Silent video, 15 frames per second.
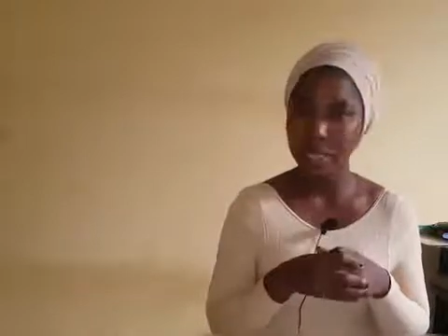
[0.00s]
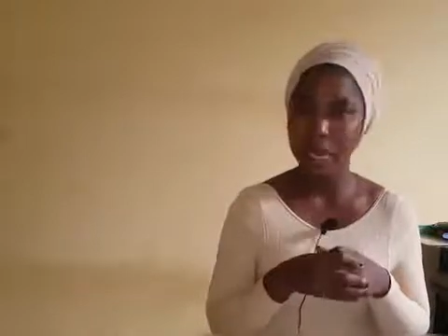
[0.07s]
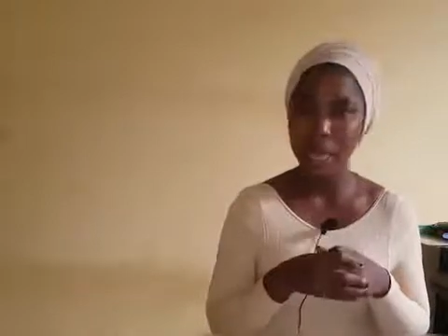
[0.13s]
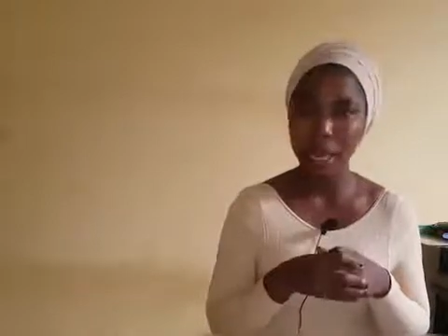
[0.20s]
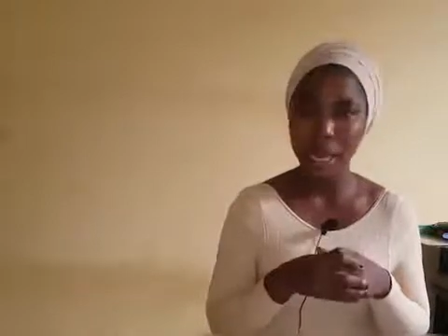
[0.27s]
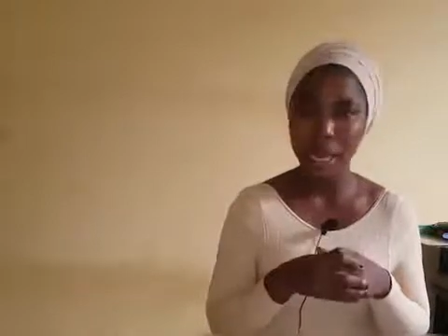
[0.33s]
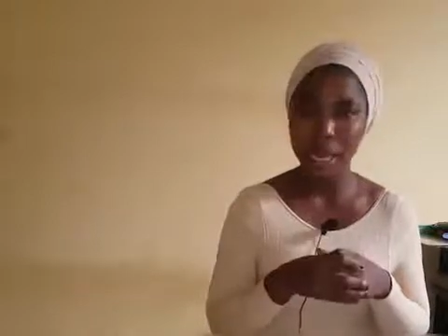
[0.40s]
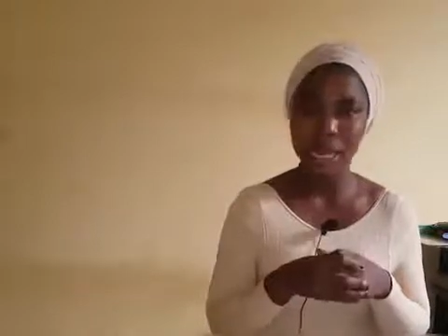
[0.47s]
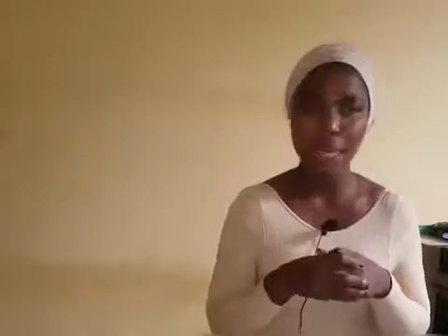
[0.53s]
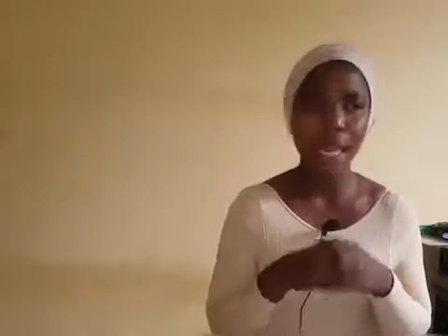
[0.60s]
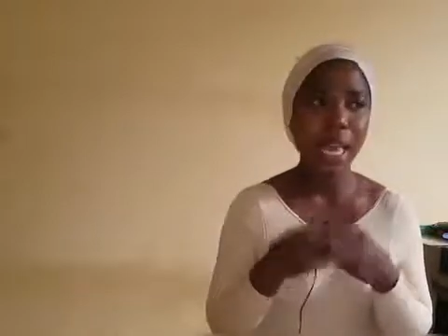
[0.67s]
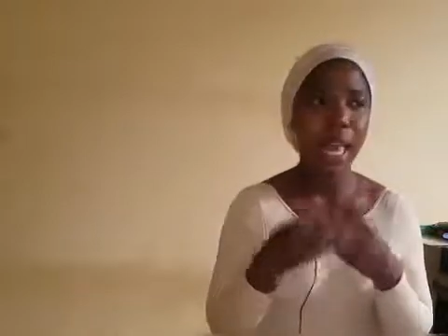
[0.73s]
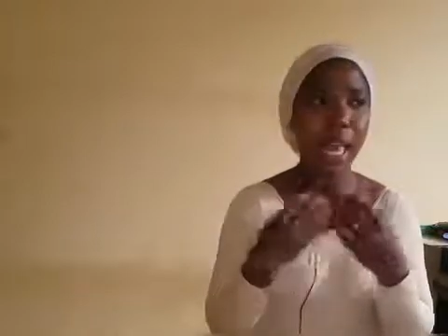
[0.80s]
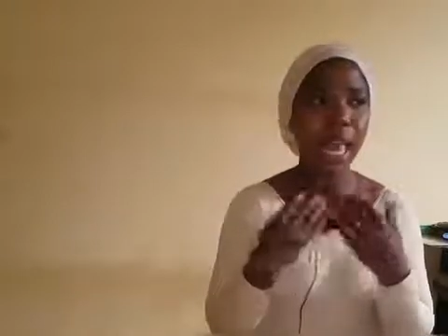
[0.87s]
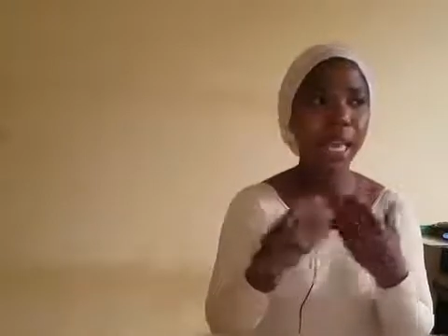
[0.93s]
All right,
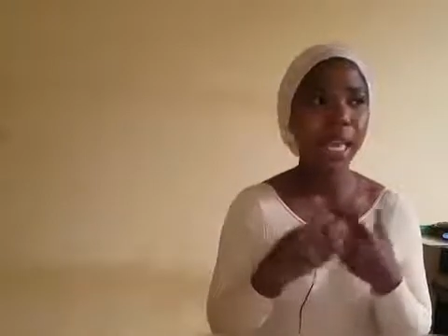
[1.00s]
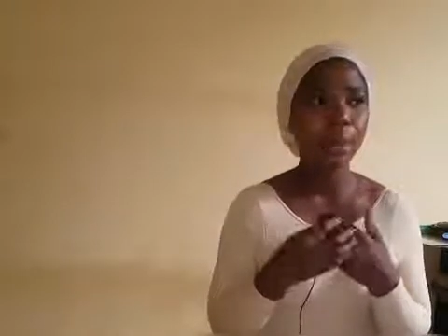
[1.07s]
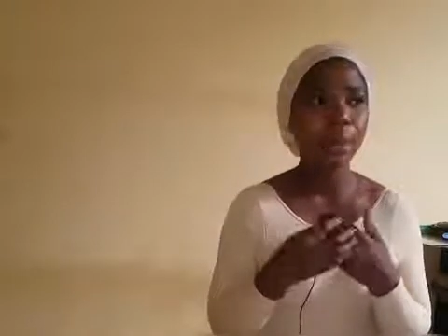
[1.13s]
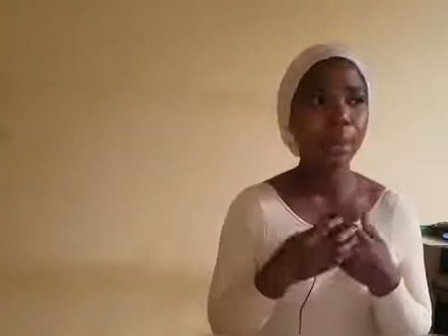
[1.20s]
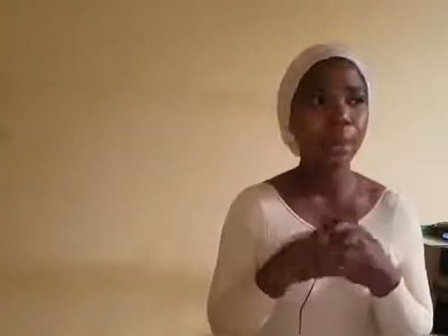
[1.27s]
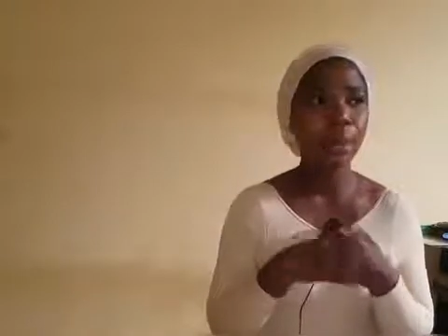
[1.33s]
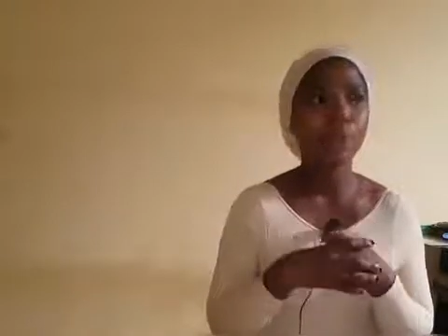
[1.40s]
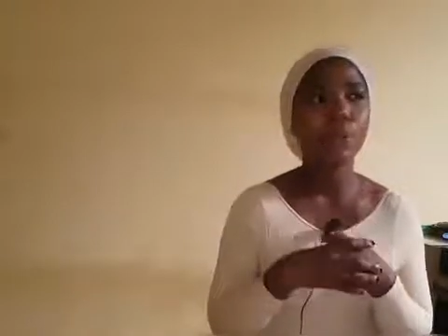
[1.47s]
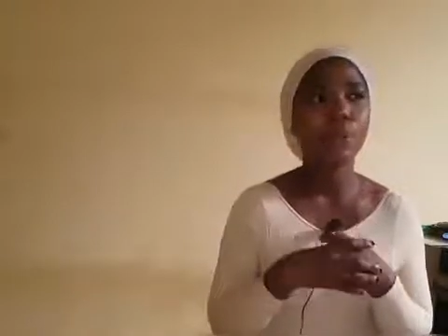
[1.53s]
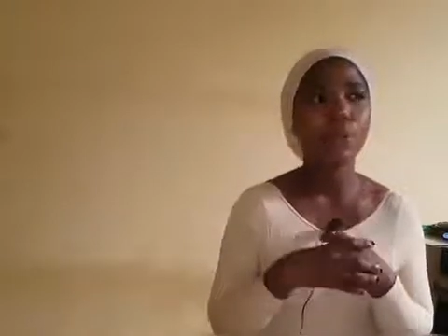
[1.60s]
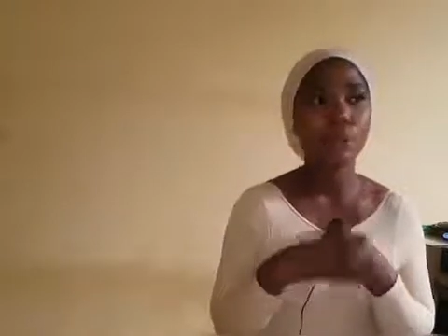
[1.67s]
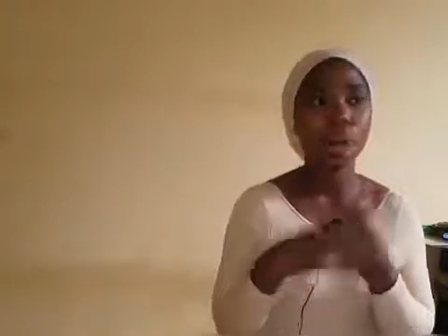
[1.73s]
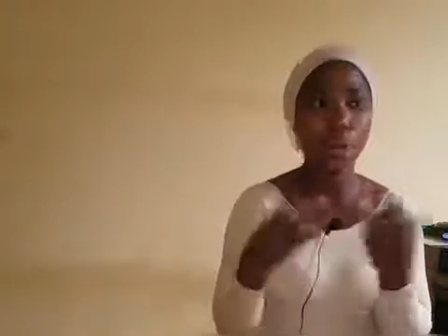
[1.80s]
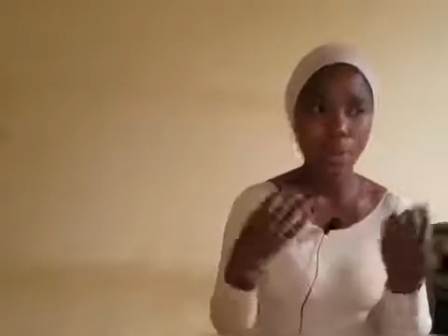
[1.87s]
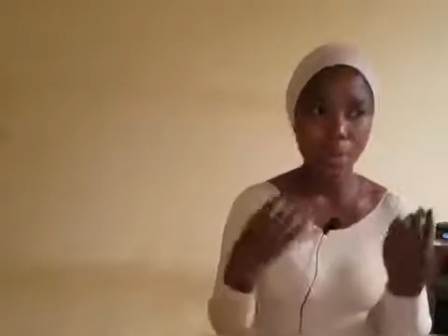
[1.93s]
I get people
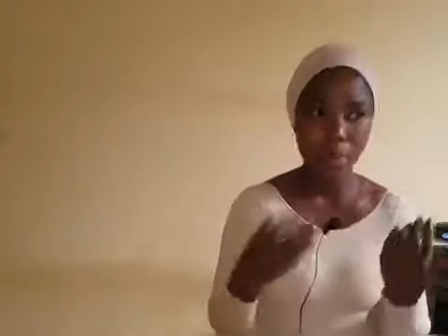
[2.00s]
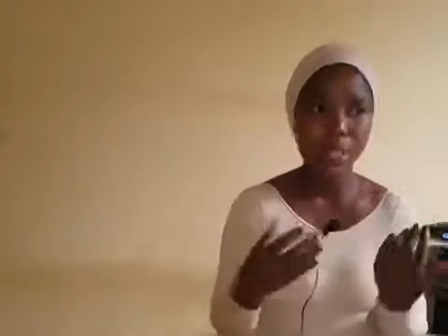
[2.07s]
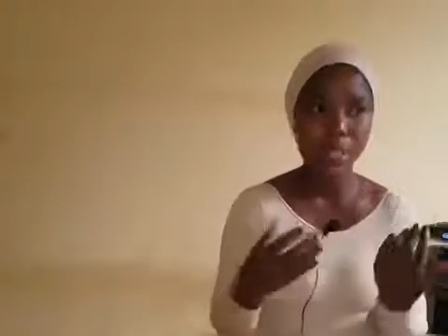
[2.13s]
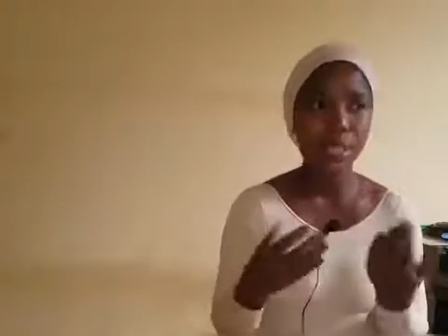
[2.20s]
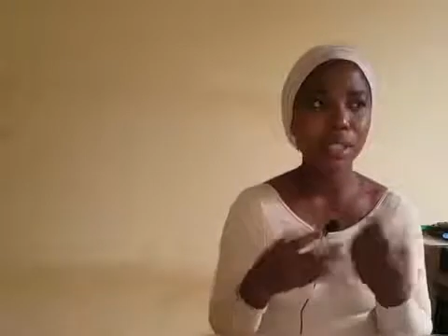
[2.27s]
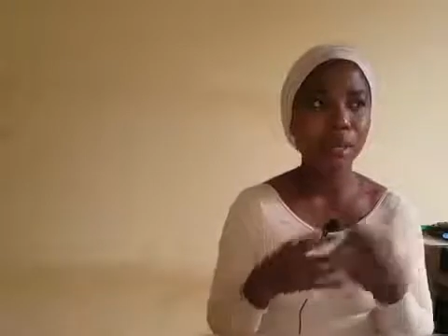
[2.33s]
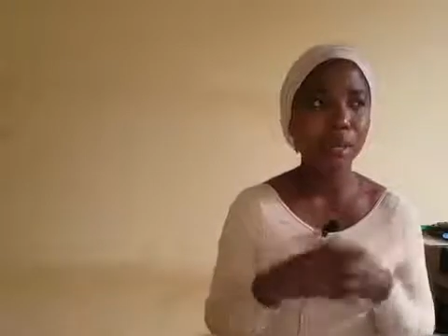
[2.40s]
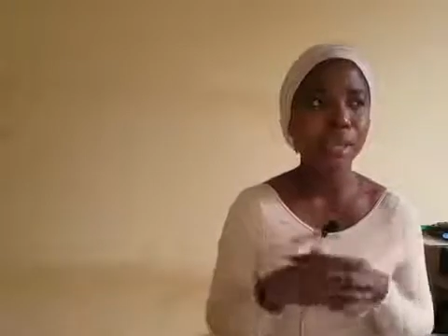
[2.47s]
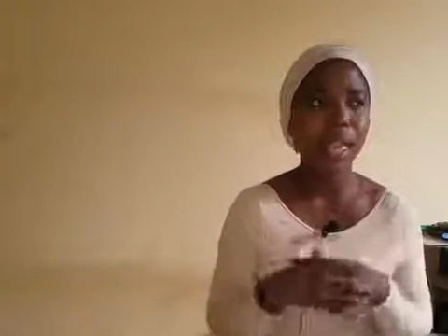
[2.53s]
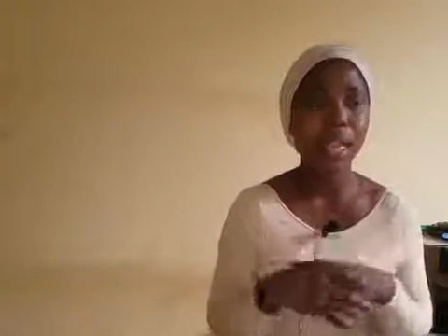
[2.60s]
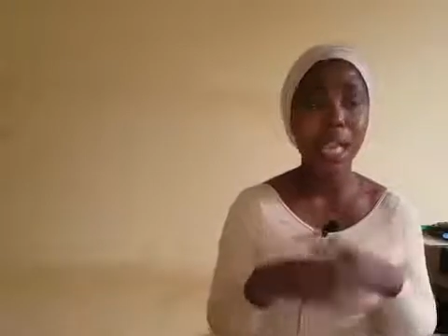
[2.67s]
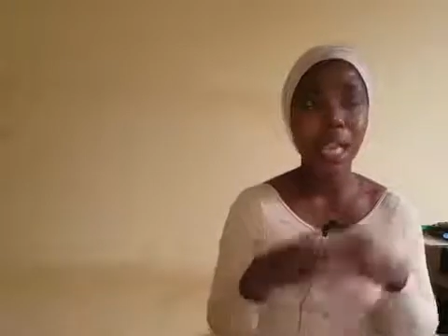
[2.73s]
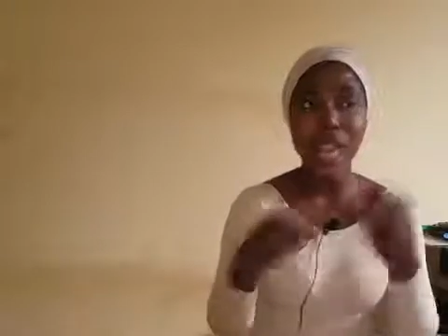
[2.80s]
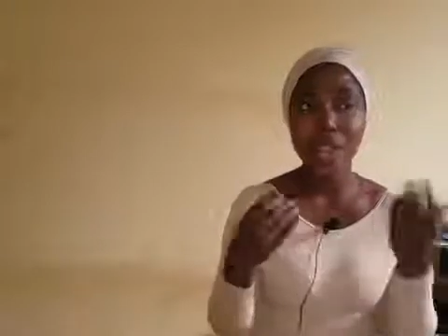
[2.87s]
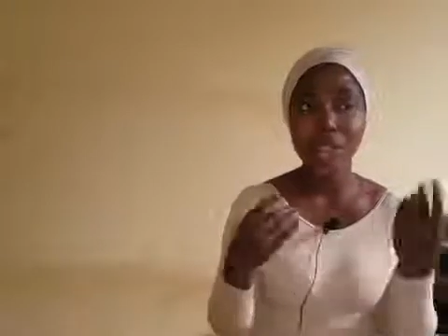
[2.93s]
message me like,
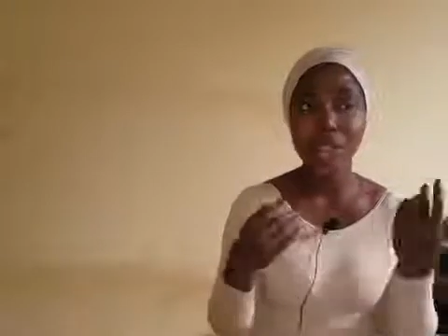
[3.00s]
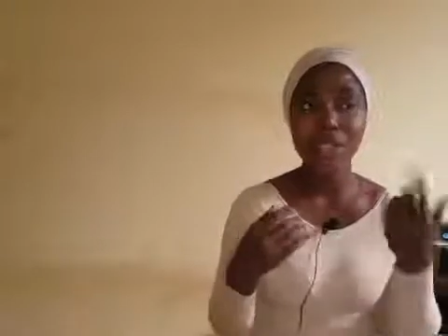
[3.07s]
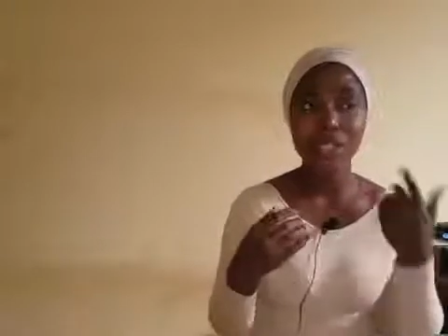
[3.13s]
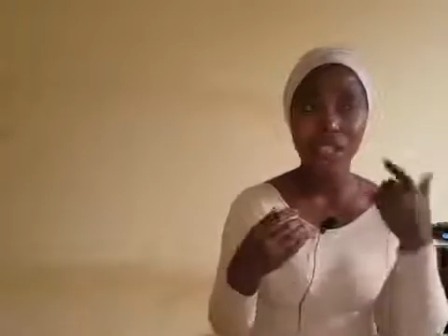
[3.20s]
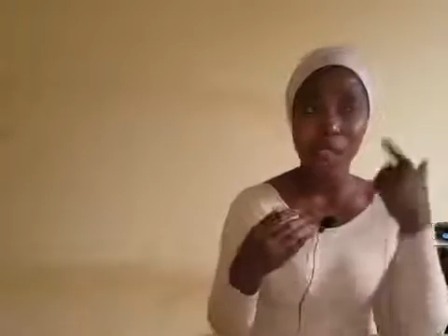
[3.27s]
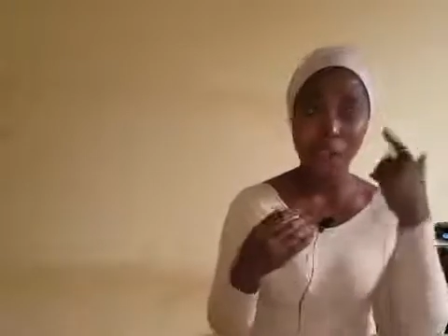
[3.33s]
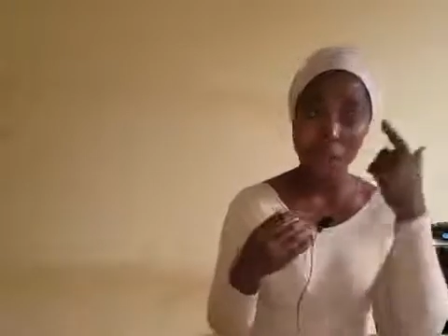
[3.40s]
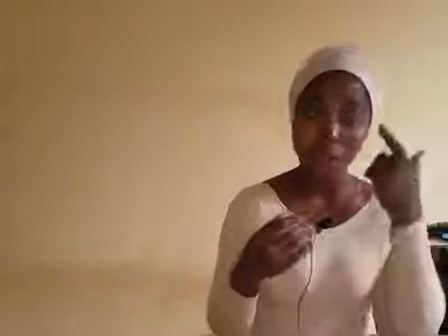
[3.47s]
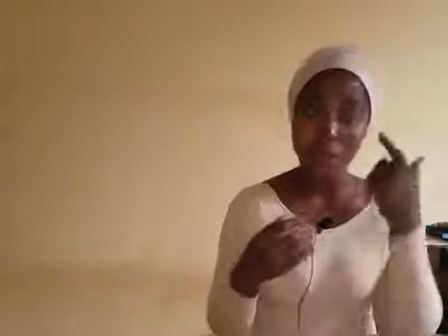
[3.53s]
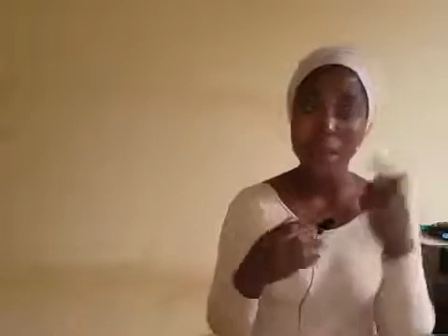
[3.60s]
I have a scar on top.